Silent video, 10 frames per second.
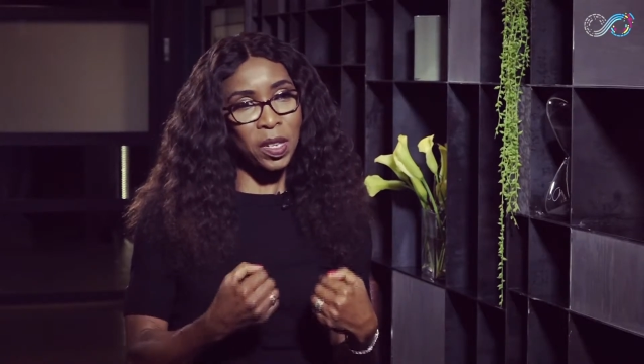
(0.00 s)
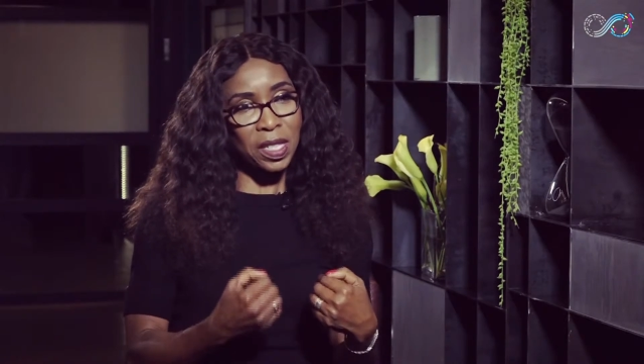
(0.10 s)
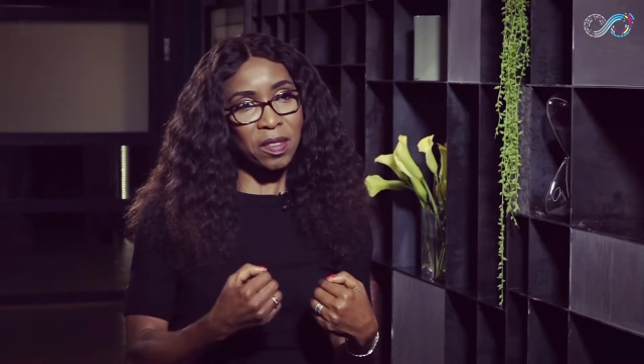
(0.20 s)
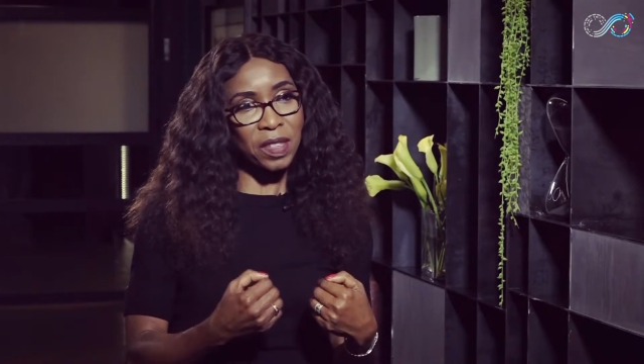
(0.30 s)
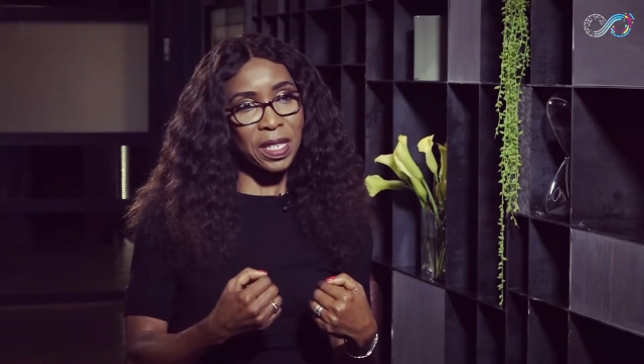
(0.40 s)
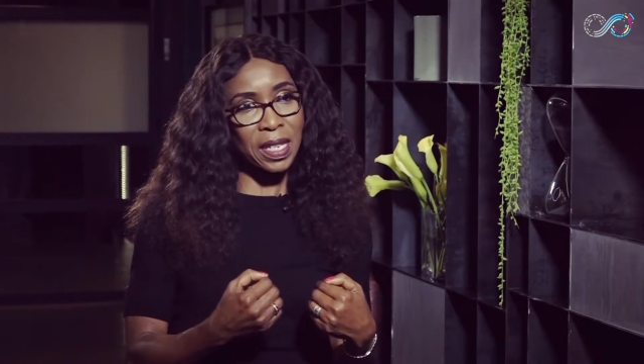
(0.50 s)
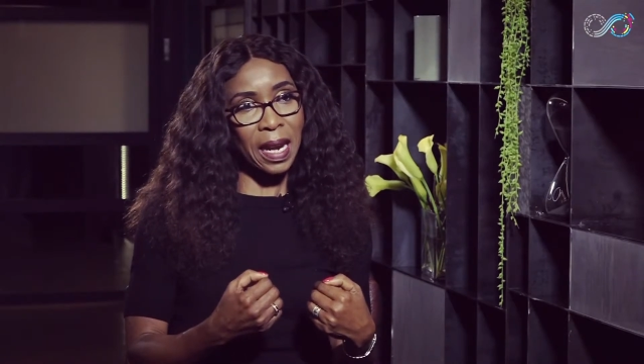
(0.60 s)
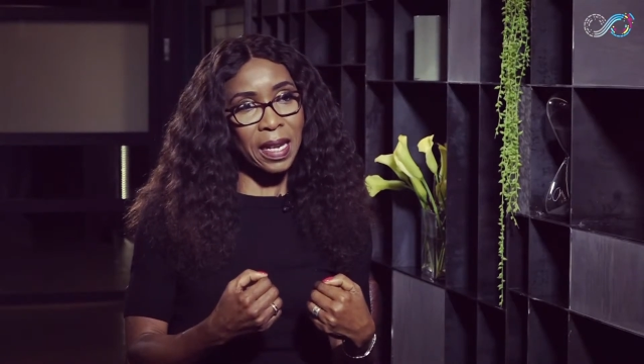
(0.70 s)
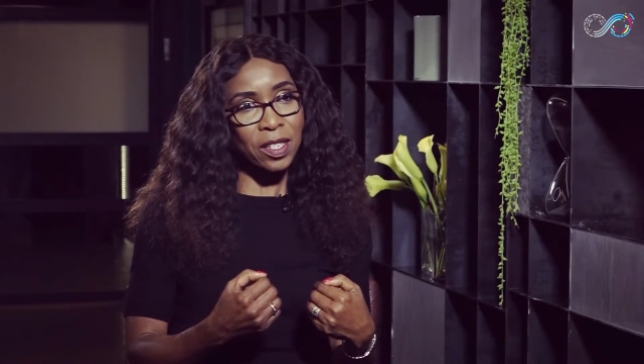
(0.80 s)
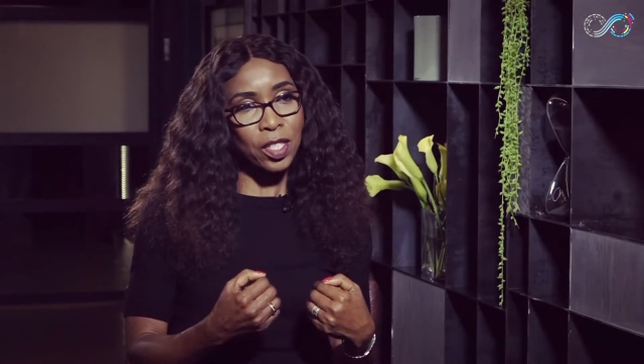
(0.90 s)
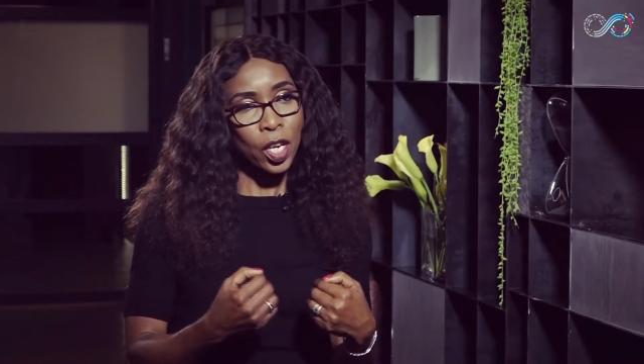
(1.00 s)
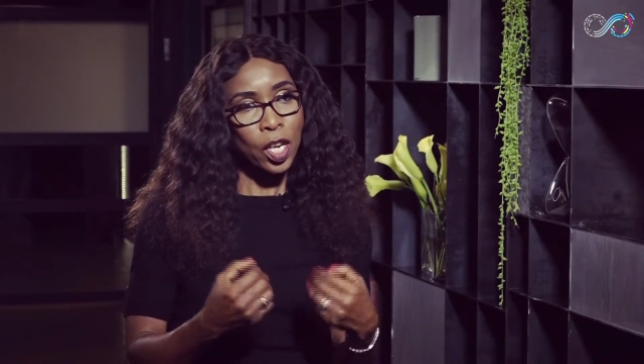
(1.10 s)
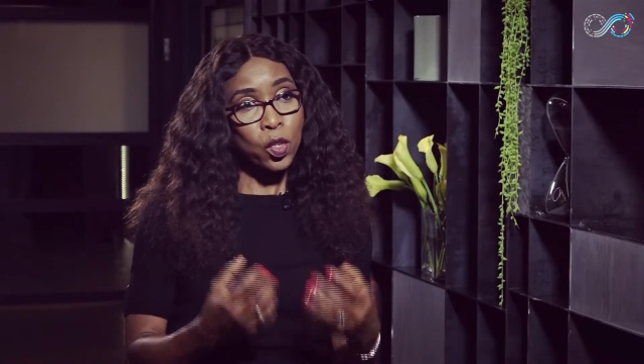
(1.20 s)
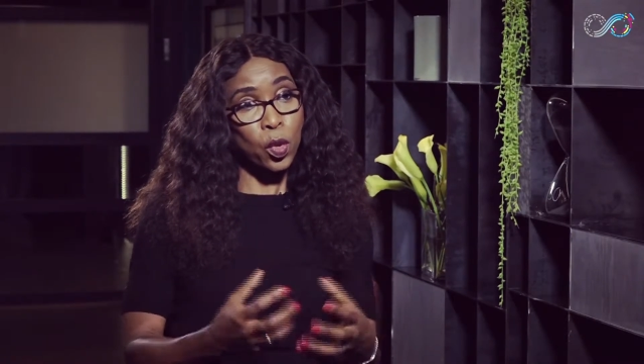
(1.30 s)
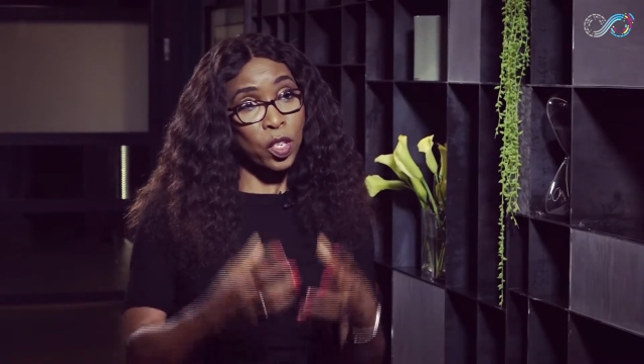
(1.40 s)
God-given talent
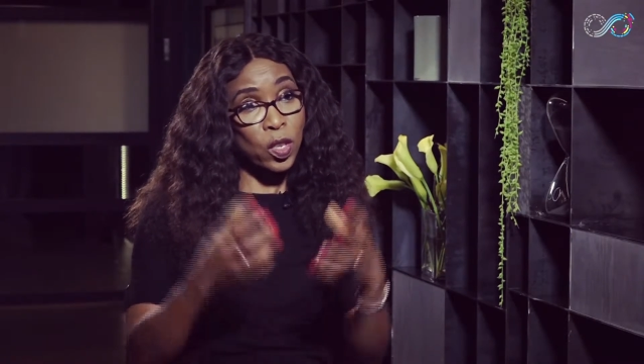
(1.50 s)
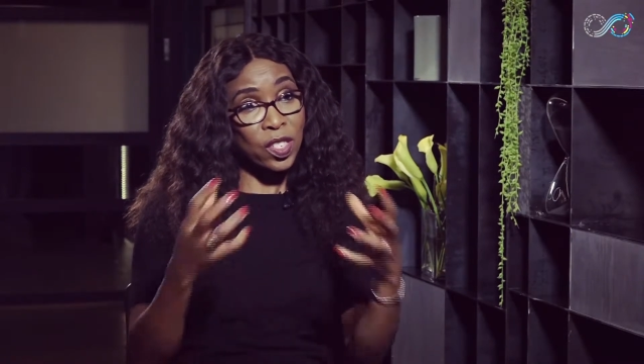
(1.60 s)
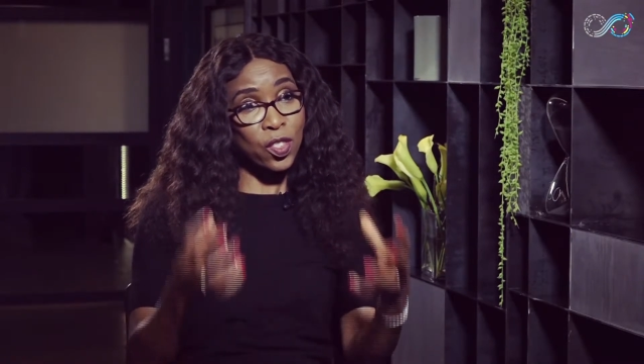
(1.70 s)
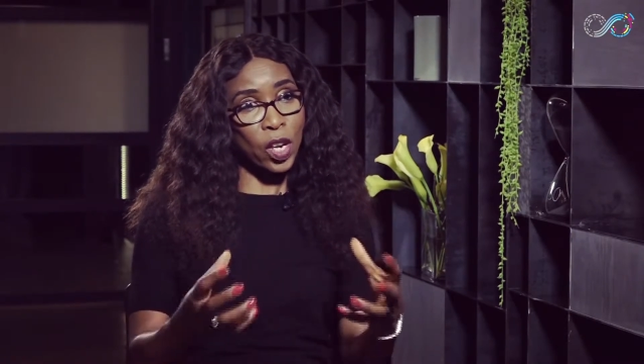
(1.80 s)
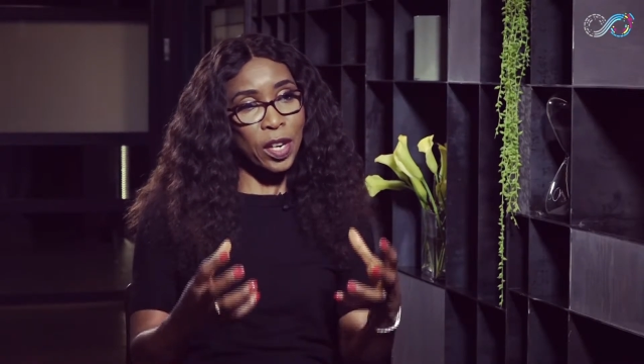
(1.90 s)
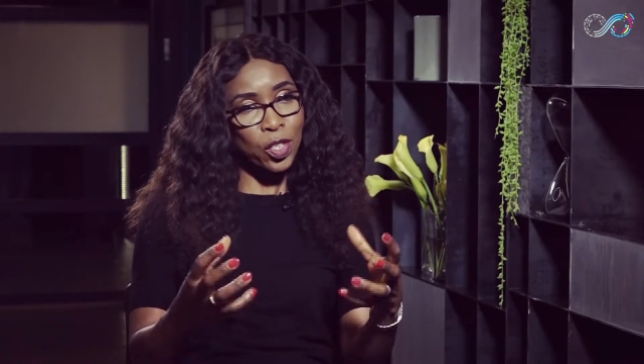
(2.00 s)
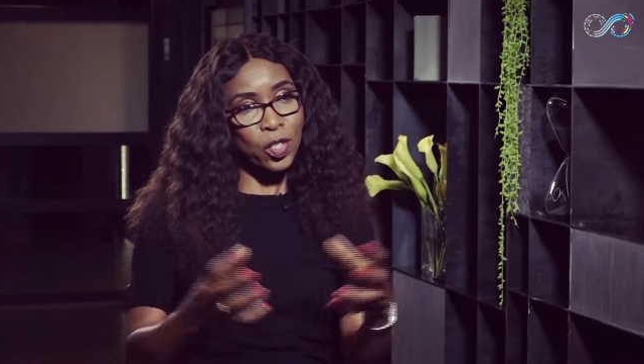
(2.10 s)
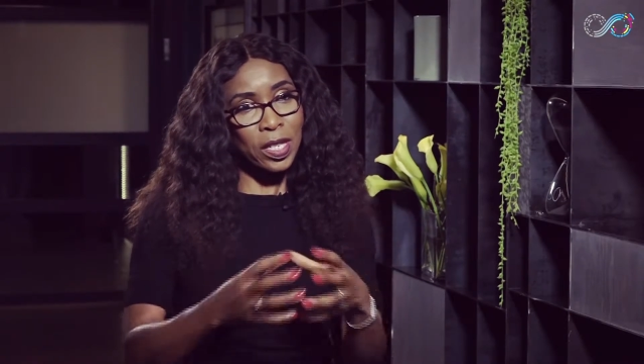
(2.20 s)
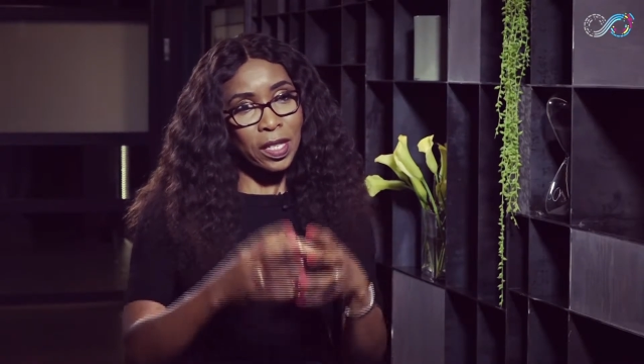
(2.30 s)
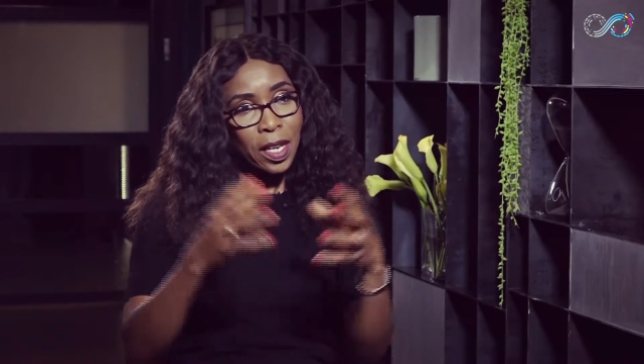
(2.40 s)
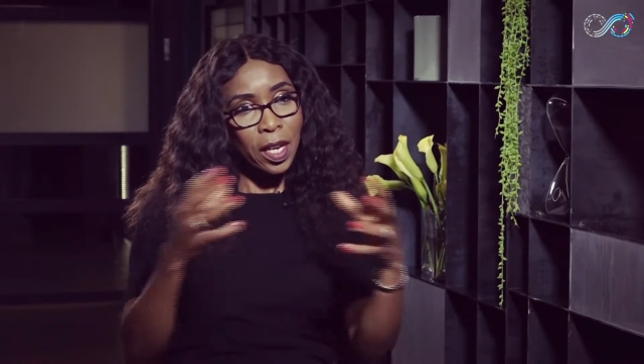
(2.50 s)
to actually structure it,